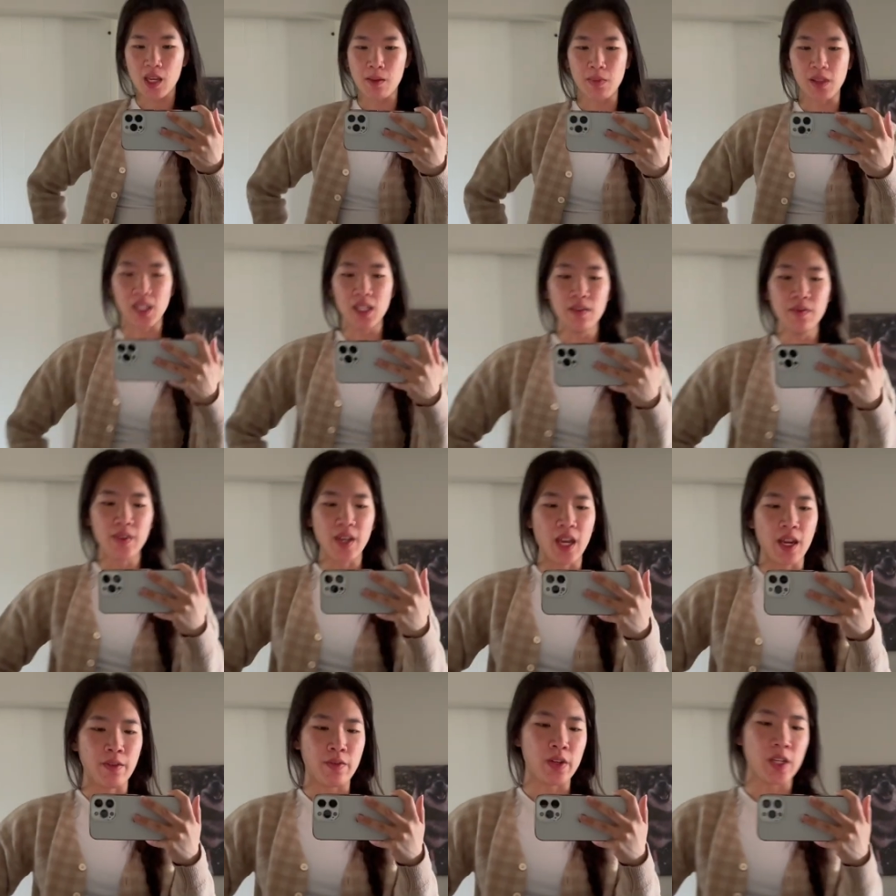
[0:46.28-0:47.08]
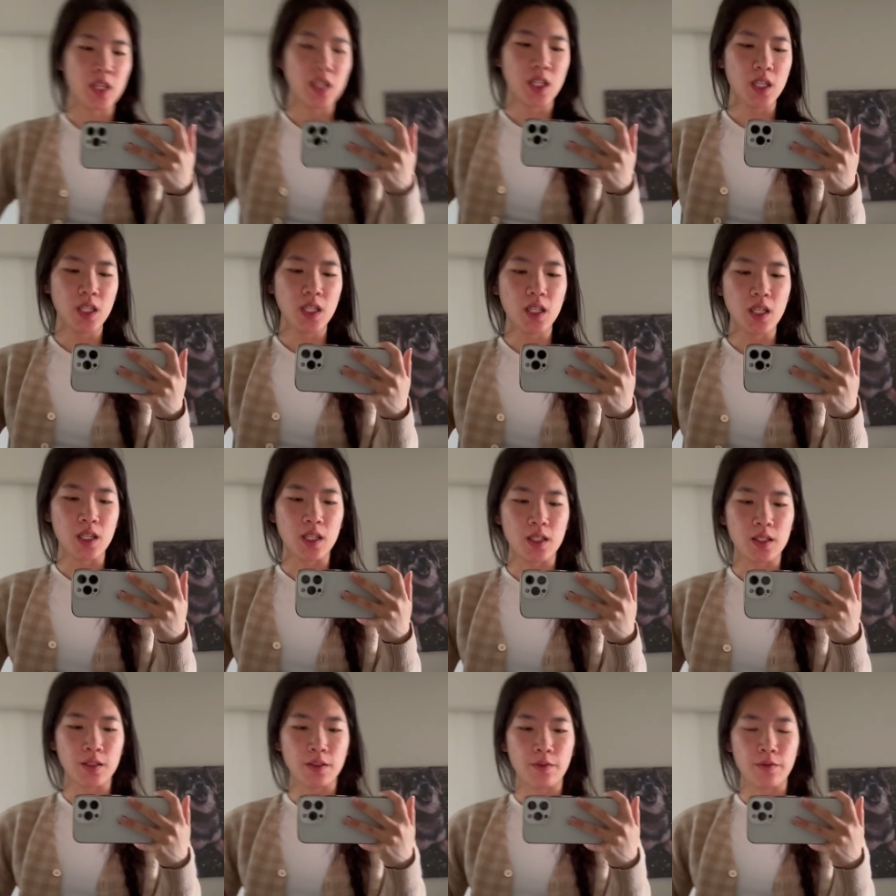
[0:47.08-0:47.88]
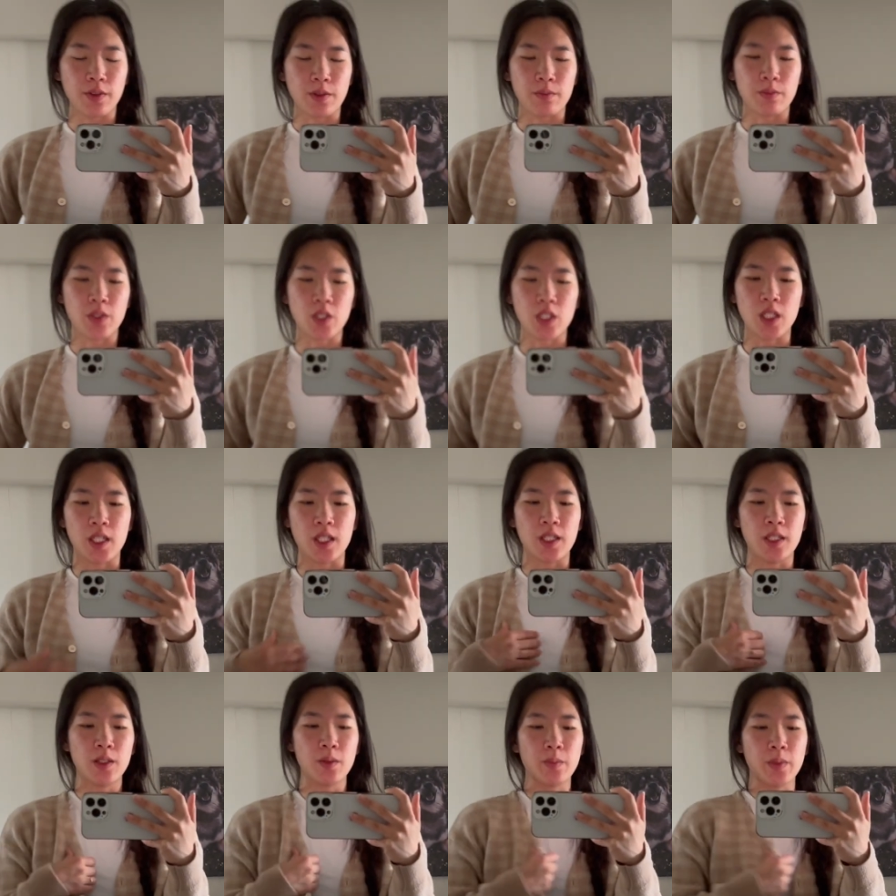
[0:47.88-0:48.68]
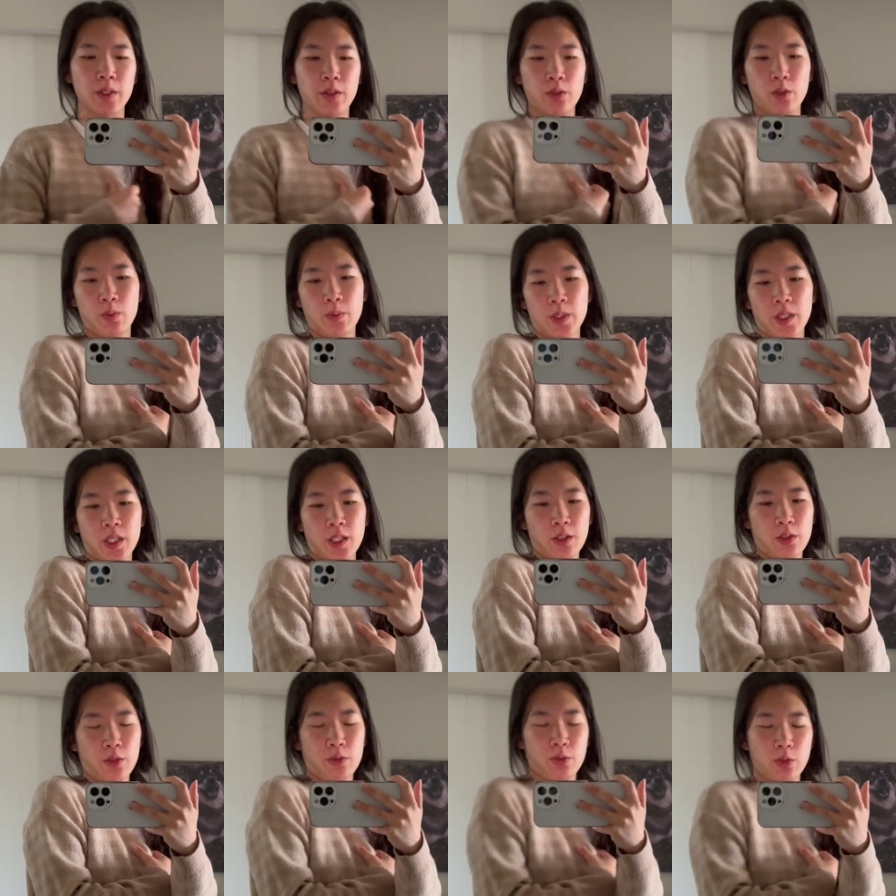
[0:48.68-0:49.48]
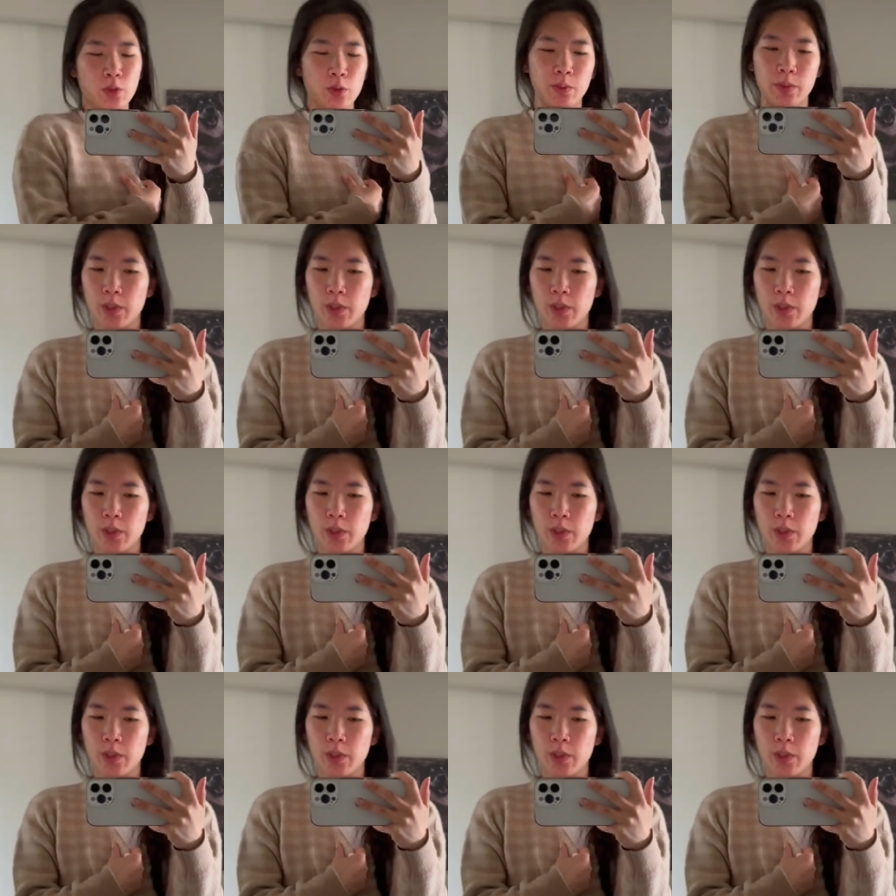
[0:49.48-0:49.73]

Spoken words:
believe everything is from Shein's, but super cute, super